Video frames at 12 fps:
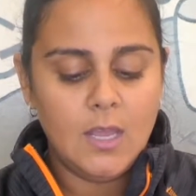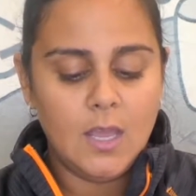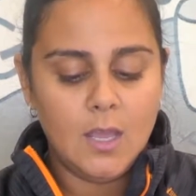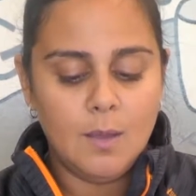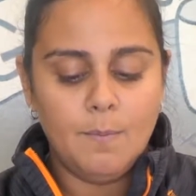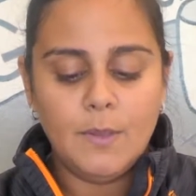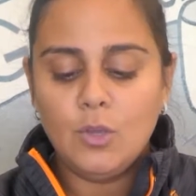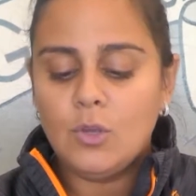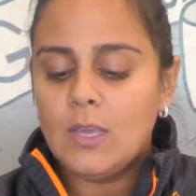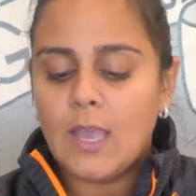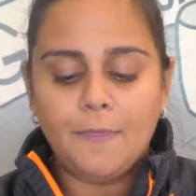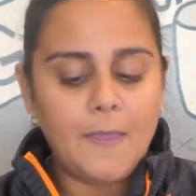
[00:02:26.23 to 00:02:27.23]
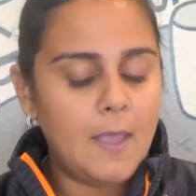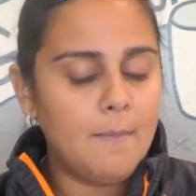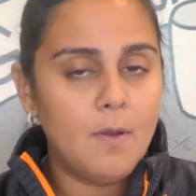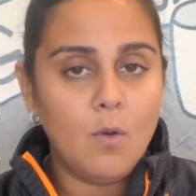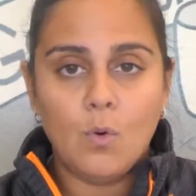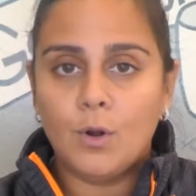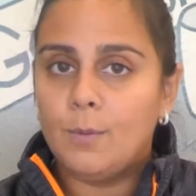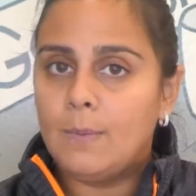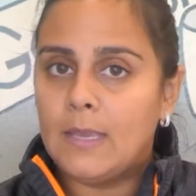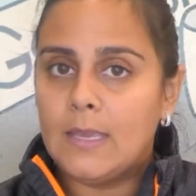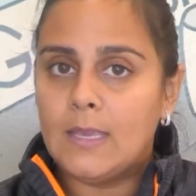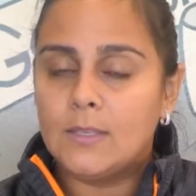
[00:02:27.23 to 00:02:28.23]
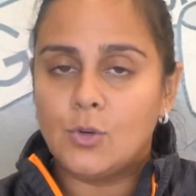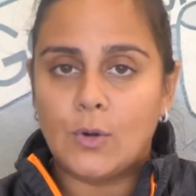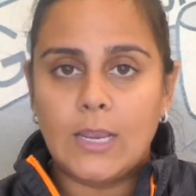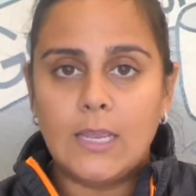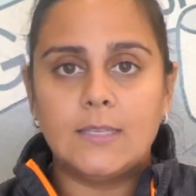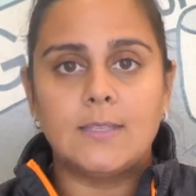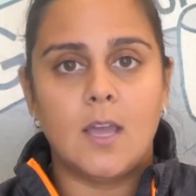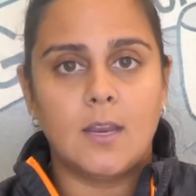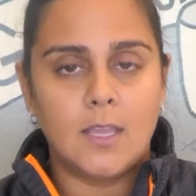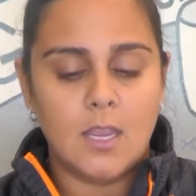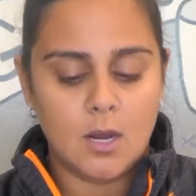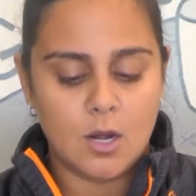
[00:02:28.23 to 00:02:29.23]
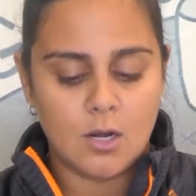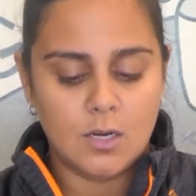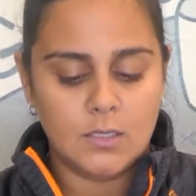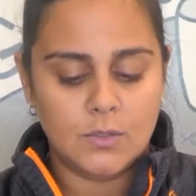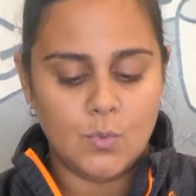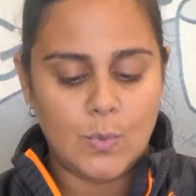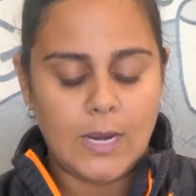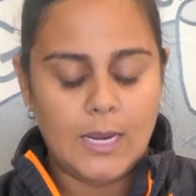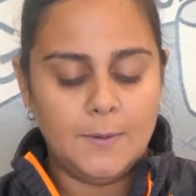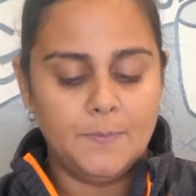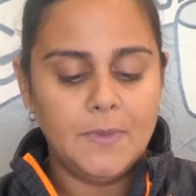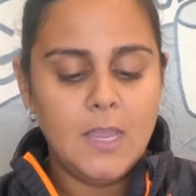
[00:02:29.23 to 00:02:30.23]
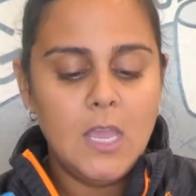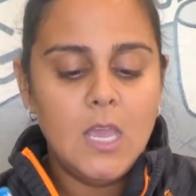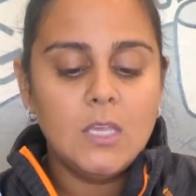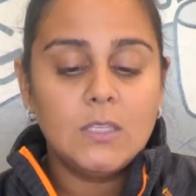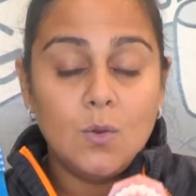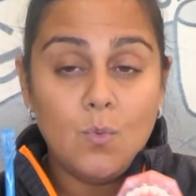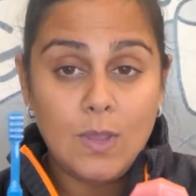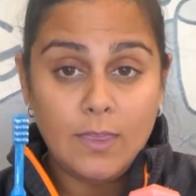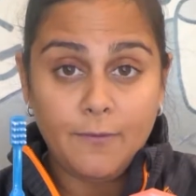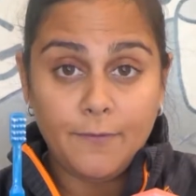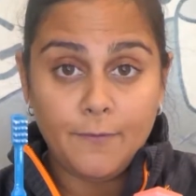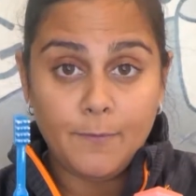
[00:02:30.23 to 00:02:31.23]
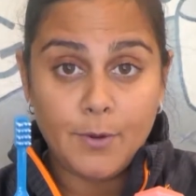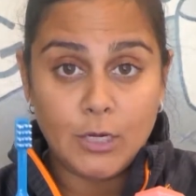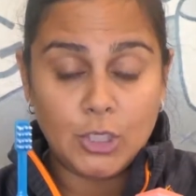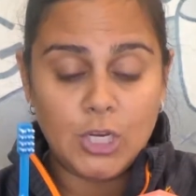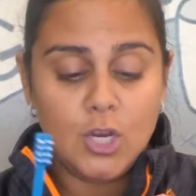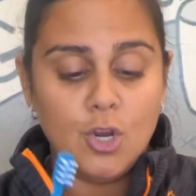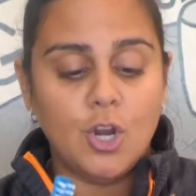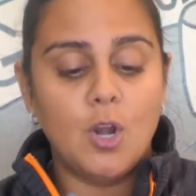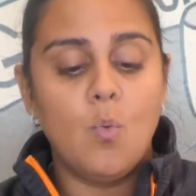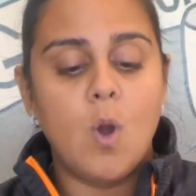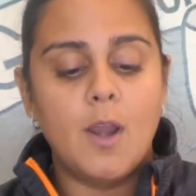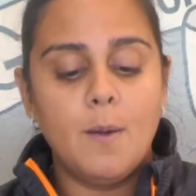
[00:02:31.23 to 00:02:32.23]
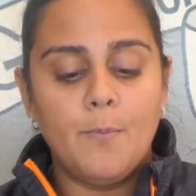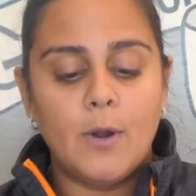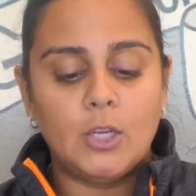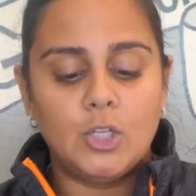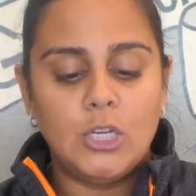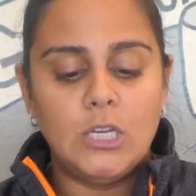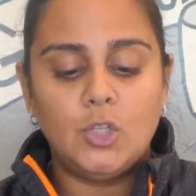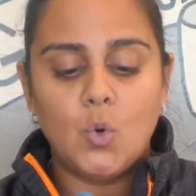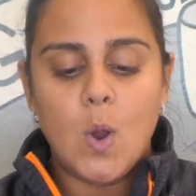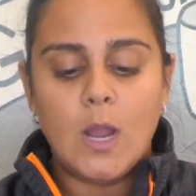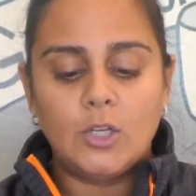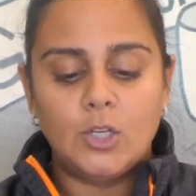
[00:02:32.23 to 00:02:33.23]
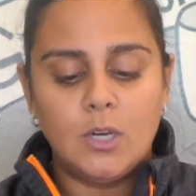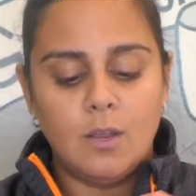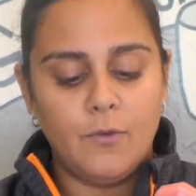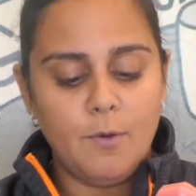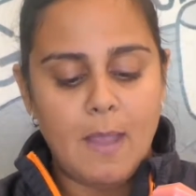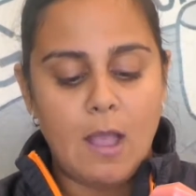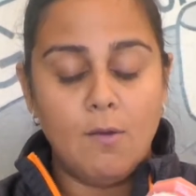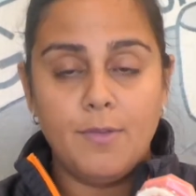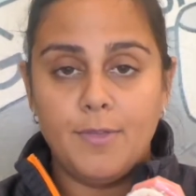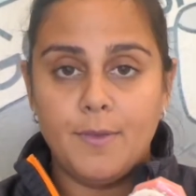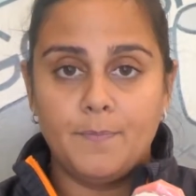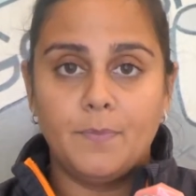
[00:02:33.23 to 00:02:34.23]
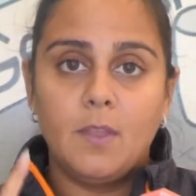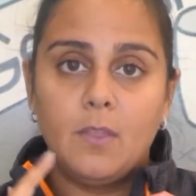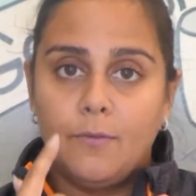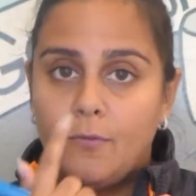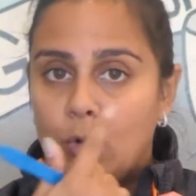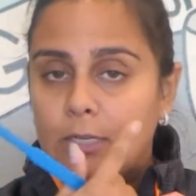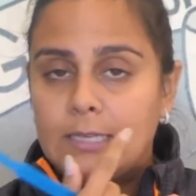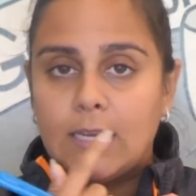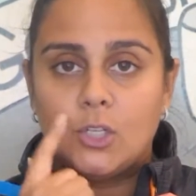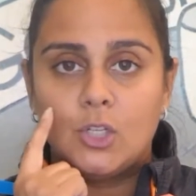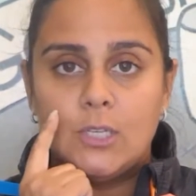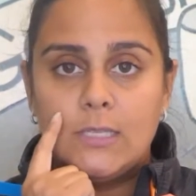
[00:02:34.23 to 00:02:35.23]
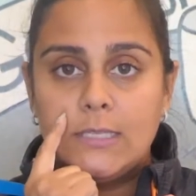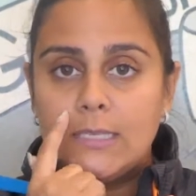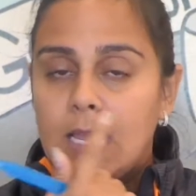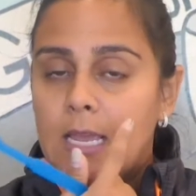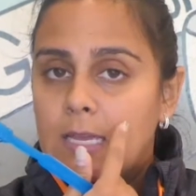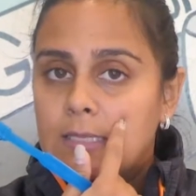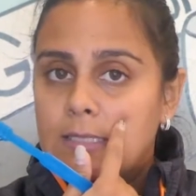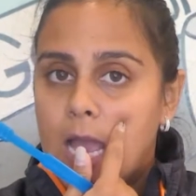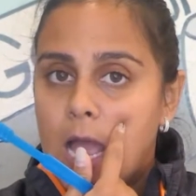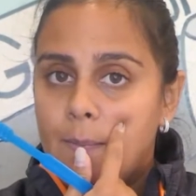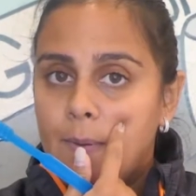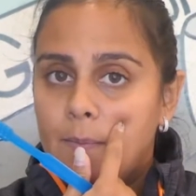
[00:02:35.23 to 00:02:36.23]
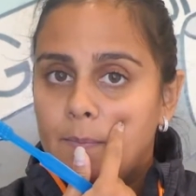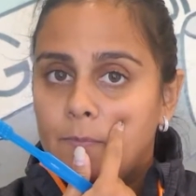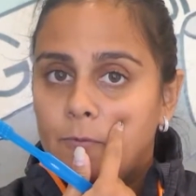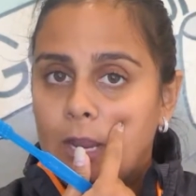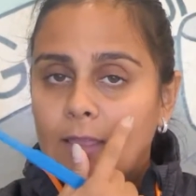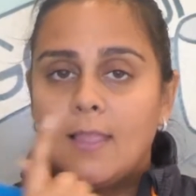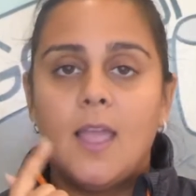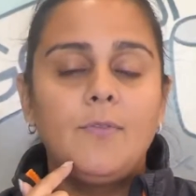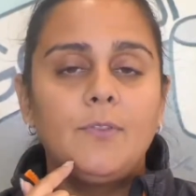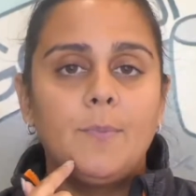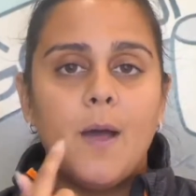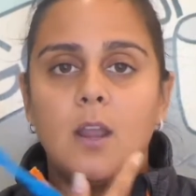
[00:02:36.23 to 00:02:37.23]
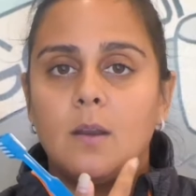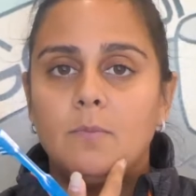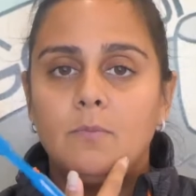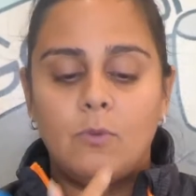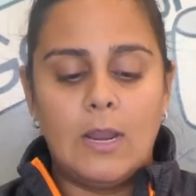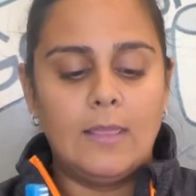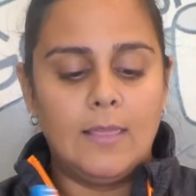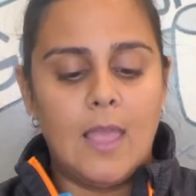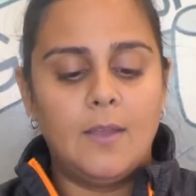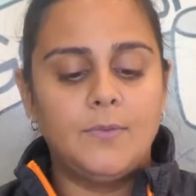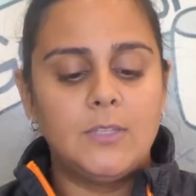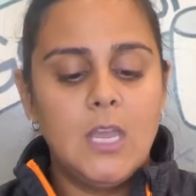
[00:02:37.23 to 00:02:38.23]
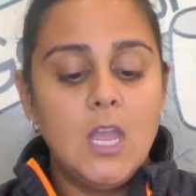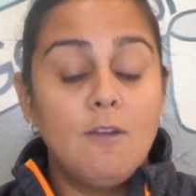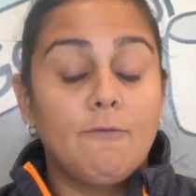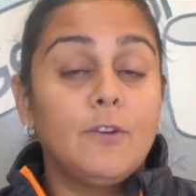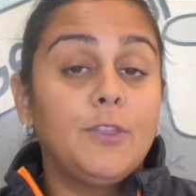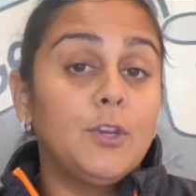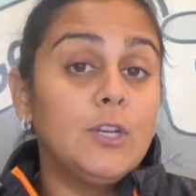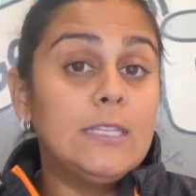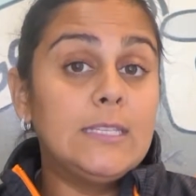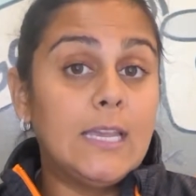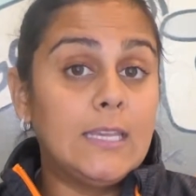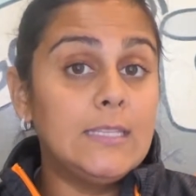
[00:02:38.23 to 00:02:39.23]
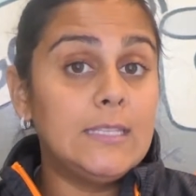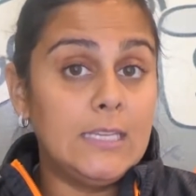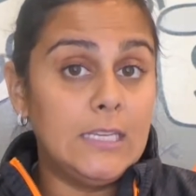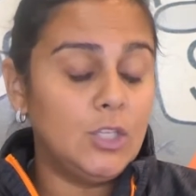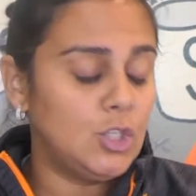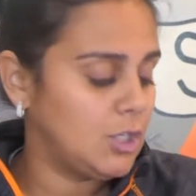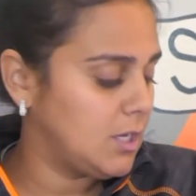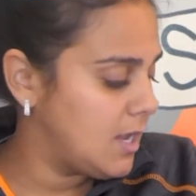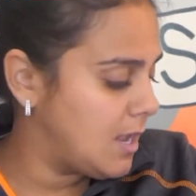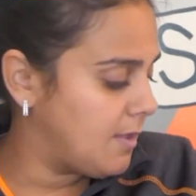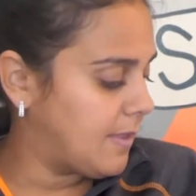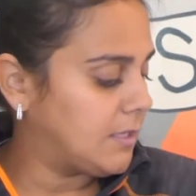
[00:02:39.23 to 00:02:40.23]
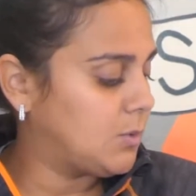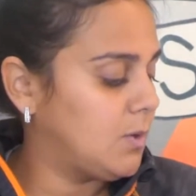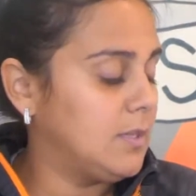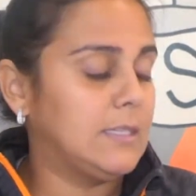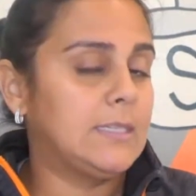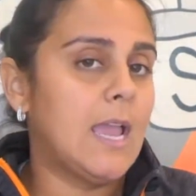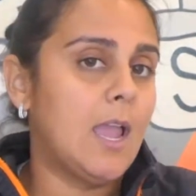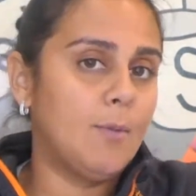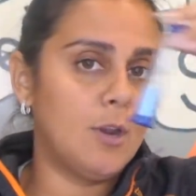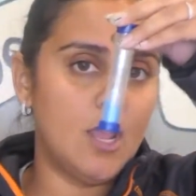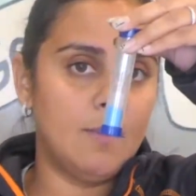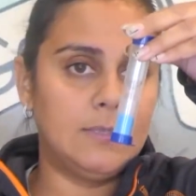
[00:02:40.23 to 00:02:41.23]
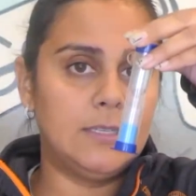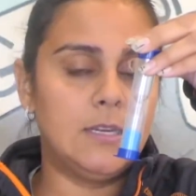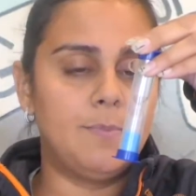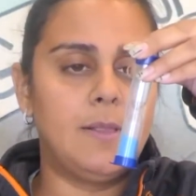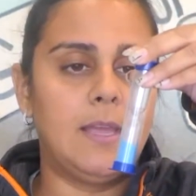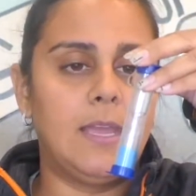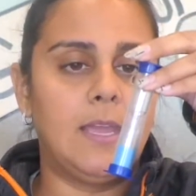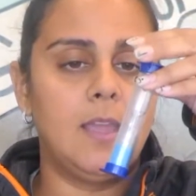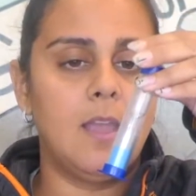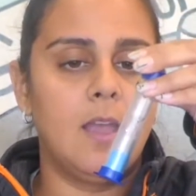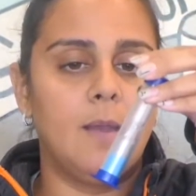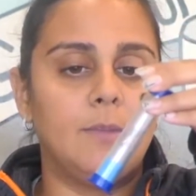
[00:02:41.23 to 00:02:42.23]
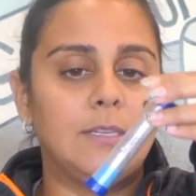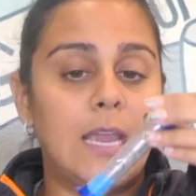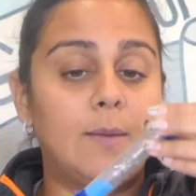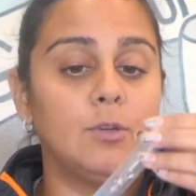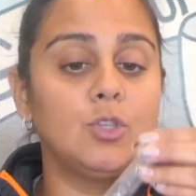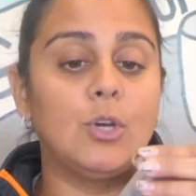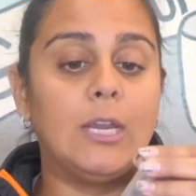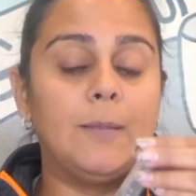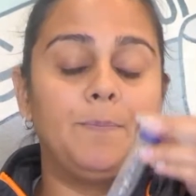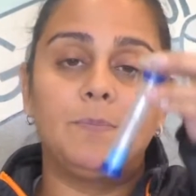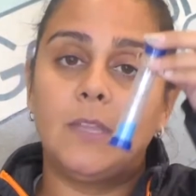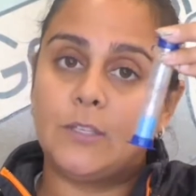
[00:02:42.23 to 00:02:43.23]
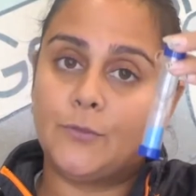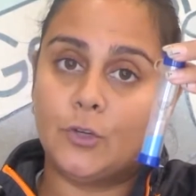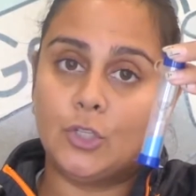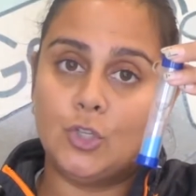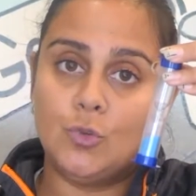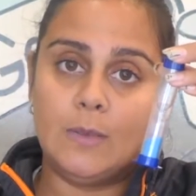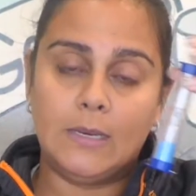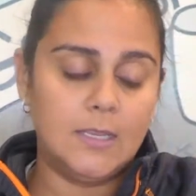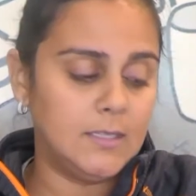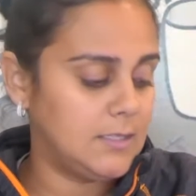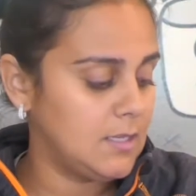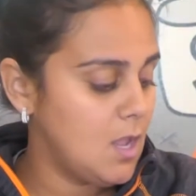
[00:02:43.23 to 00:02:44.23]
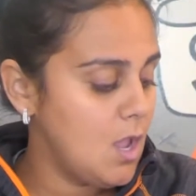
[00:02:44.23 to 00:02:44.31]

But you can get them. Oral-B is great, Sonicare is great. So with brushing, you're gonna wanna brush each quadrant of your mouth, the 4 sections, top, right and left, bottom, right and left, for 30 seconds each. That's where this timer comes into play. The timer's great, it's for 2 minutes.